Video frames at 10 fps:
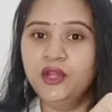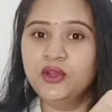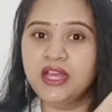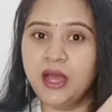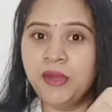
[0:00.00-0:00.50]

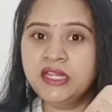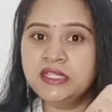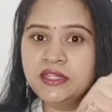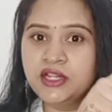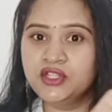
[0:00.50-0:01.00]

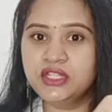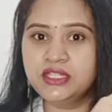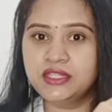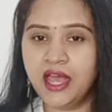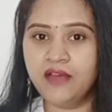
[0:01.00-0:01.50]
comments here.
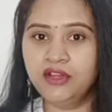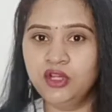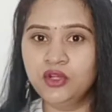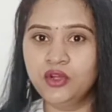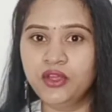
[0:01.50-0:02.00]
Just have a
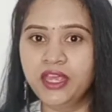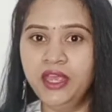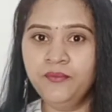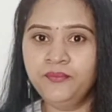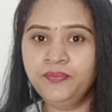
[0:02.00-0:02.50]
look,
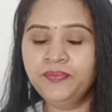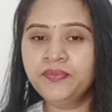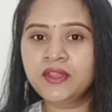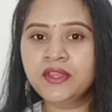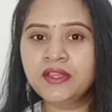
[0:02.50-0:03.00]
okay?
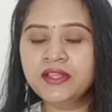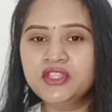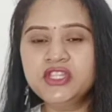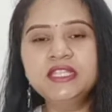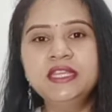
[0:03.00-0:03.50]

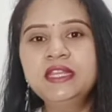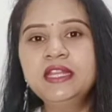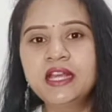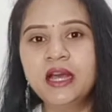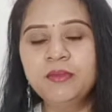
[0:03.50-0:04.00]
Just see
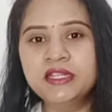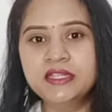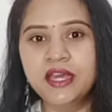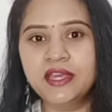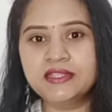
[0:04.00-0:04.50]
the comments,
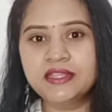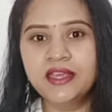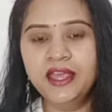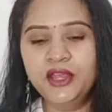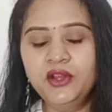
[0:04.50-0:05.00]
guys.
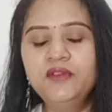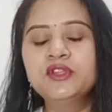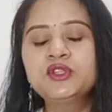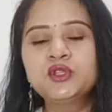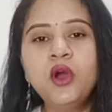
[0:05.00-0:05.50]
It
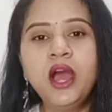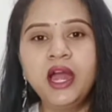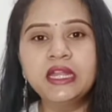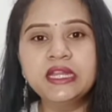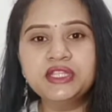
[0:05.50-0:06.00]
was so
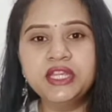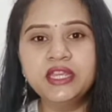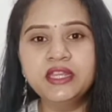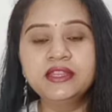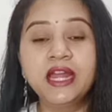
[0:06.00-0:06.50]
heart
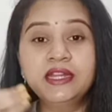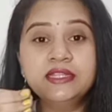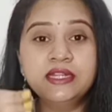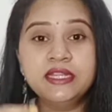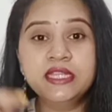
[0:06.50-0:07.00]
touching. That is
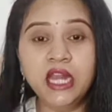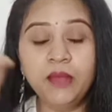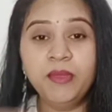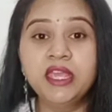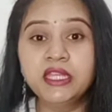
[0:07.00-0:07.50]
the reason
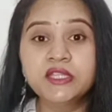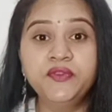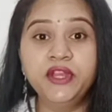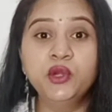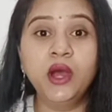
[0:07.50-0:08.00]
I'm making this
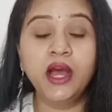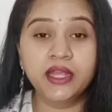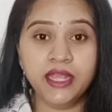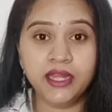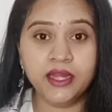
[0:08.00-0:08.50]
video
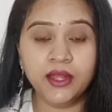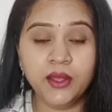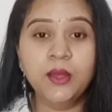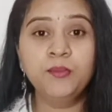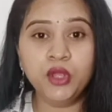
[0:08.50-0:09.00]
again,
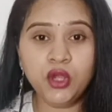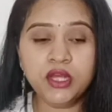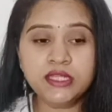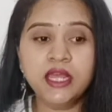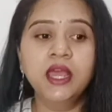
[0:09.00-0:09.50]
because